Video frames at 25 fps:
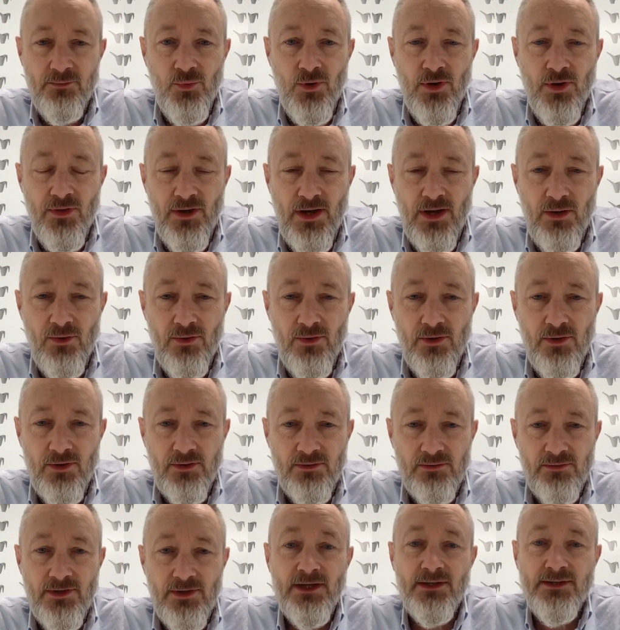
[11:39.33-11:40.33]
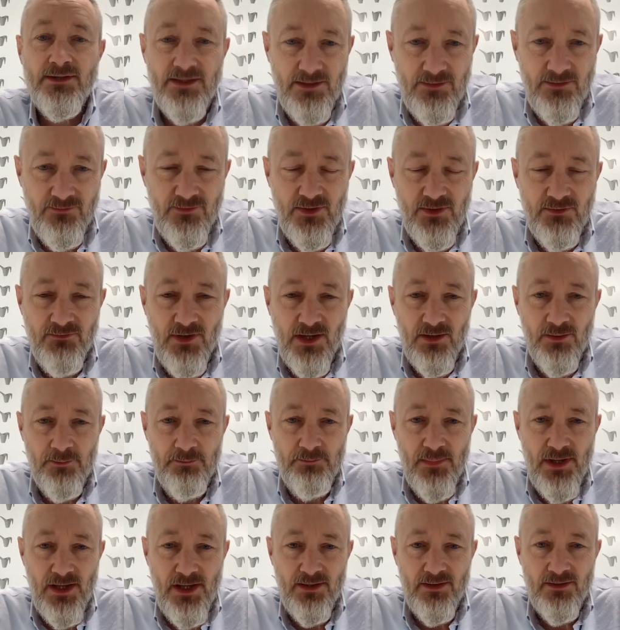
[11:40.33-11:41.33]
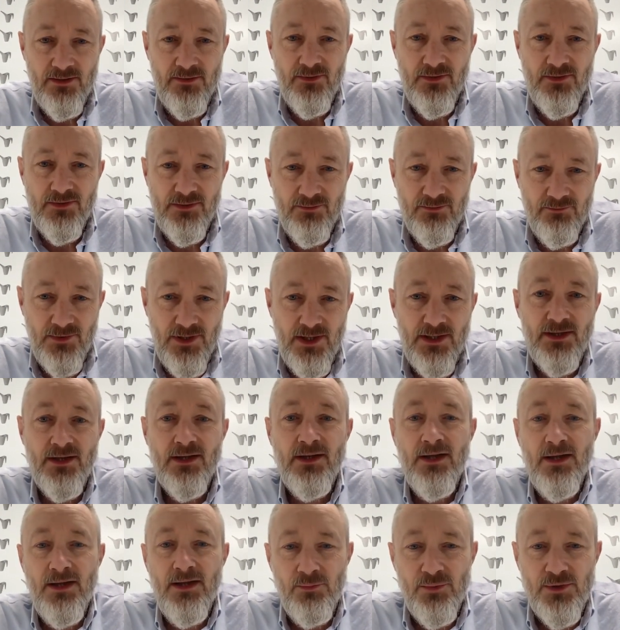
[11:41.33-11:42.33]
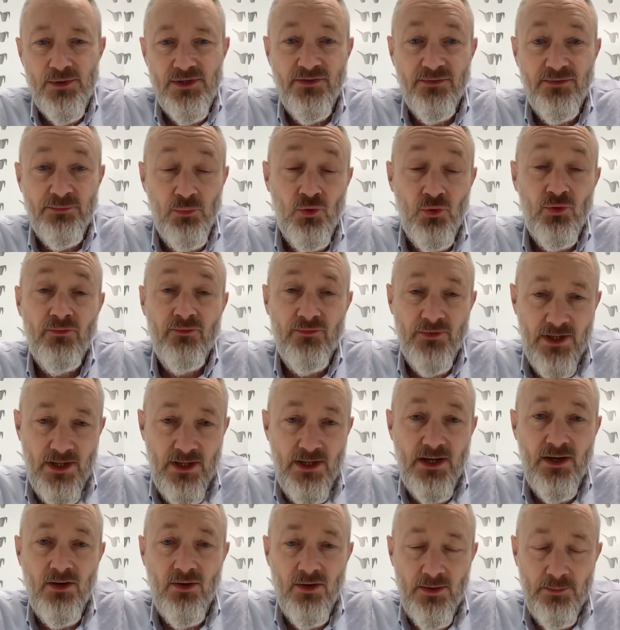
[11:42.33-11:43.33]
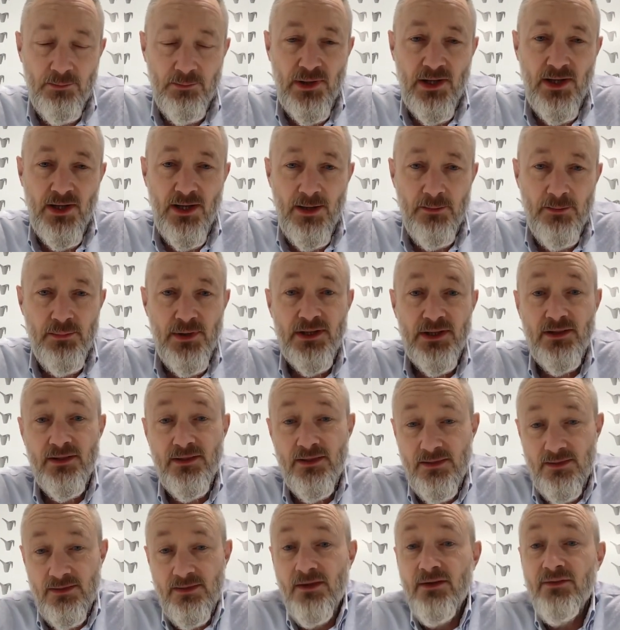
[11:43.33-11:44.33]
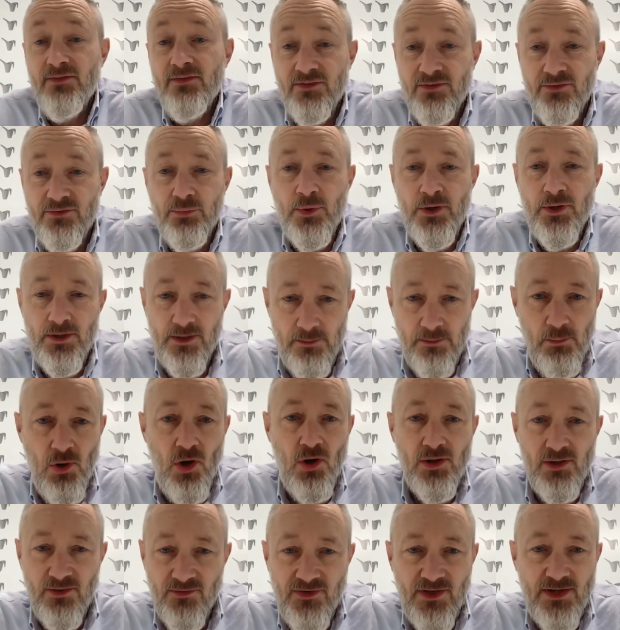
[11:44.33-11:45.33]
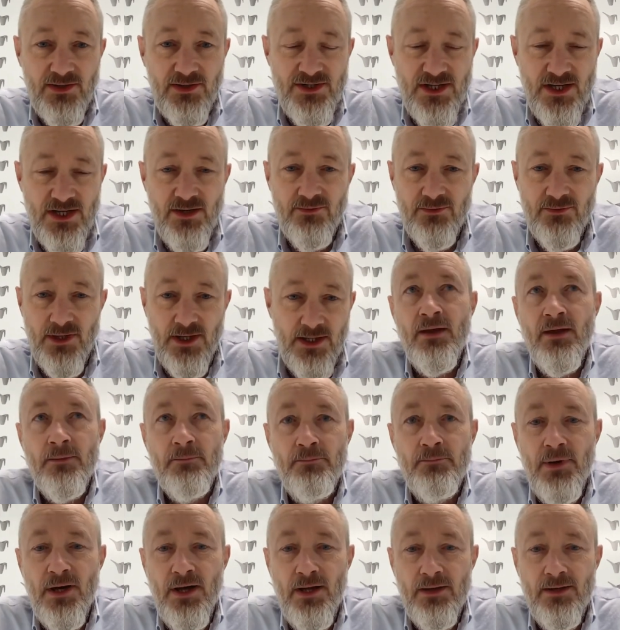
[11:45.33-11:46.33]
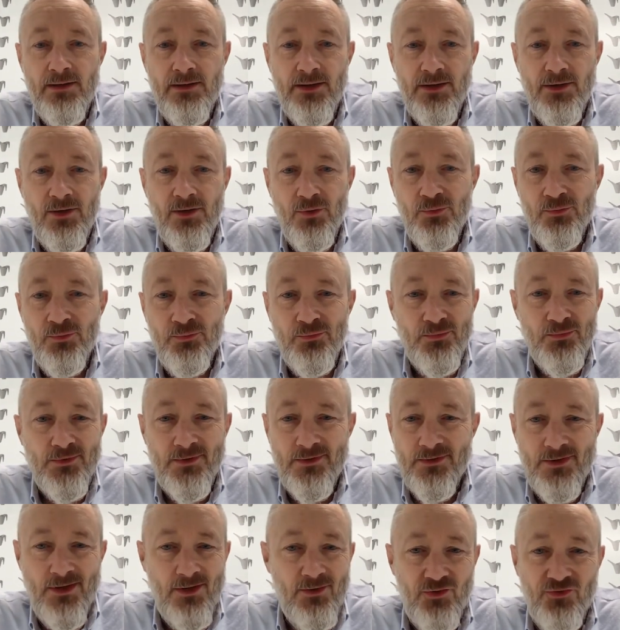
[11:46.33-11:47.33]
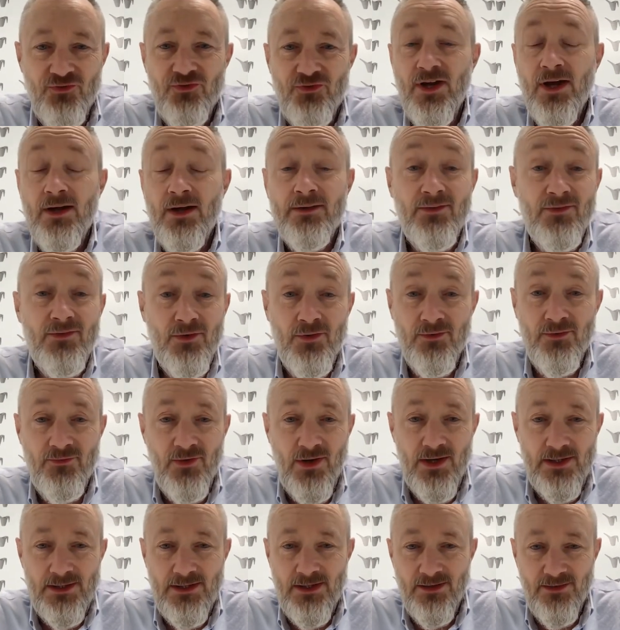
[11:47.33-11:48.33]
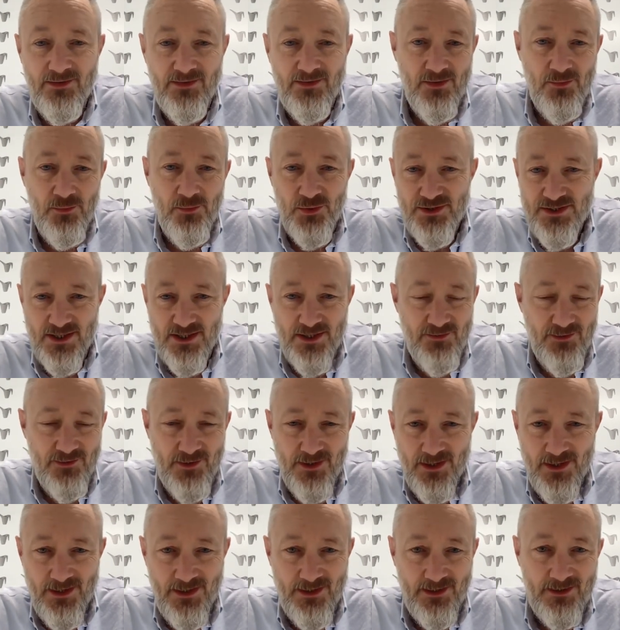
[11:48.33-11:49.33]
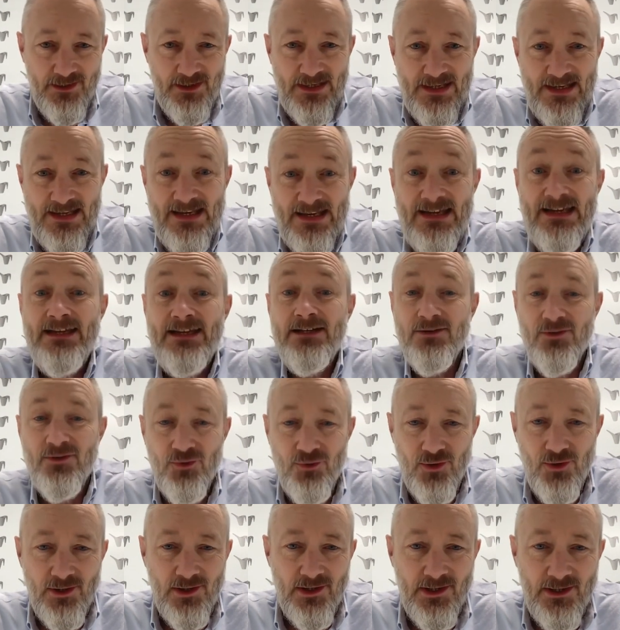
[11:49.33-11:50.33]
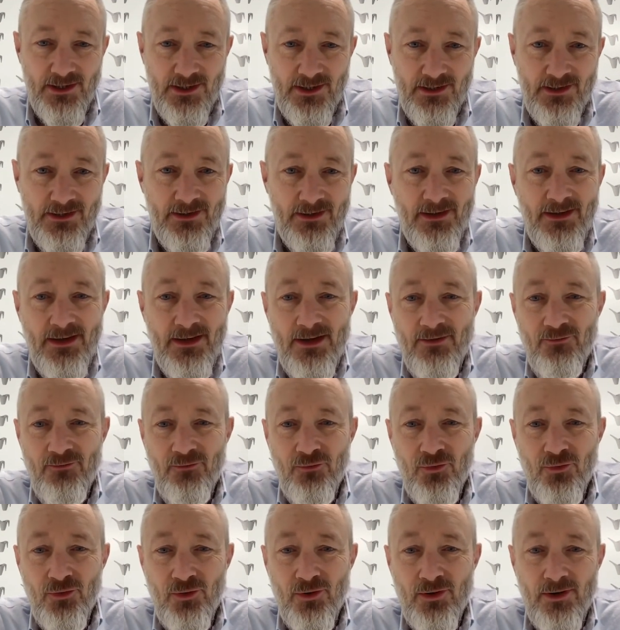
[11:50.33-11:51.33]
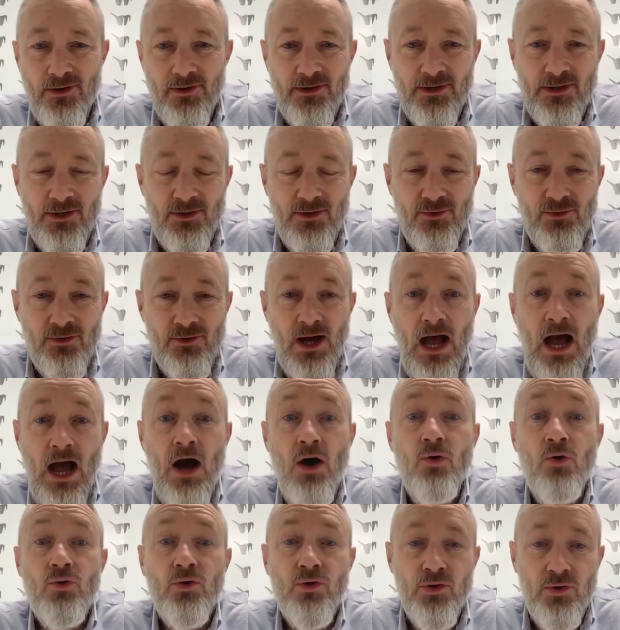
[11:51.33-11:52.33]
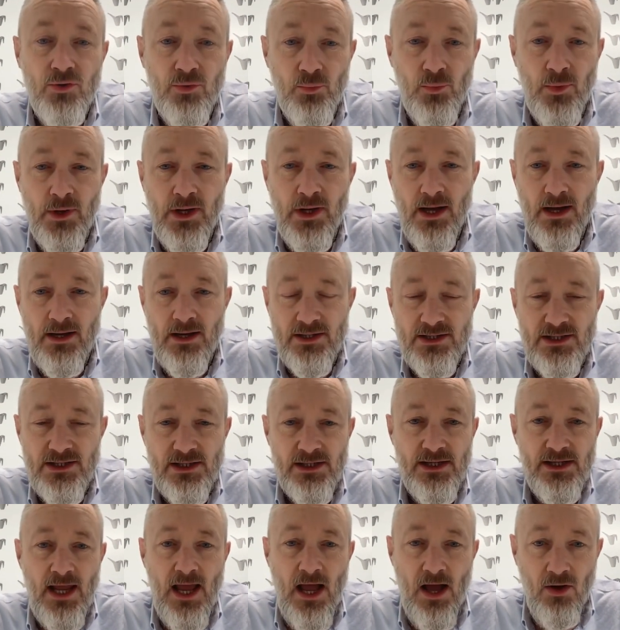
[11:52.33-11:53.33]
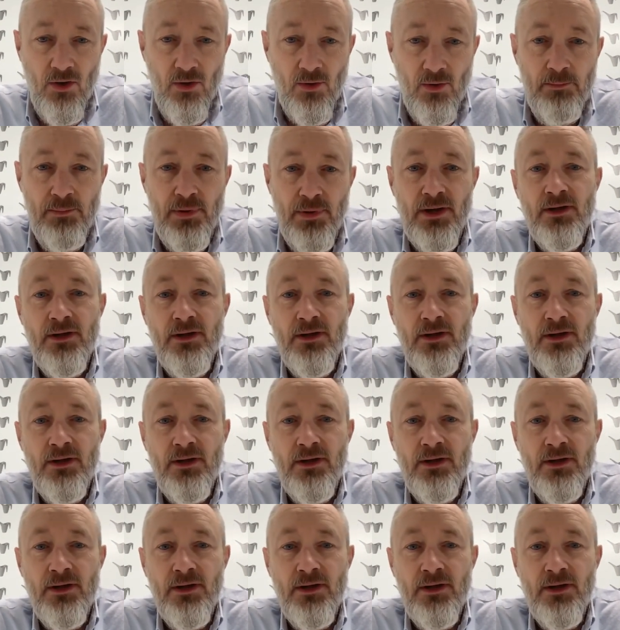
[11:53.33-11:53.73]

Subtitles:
our creative development, right, which is more of an AR play, but this is where the models get generated. But there's tons of ideas that we're generating internally for how could we actually help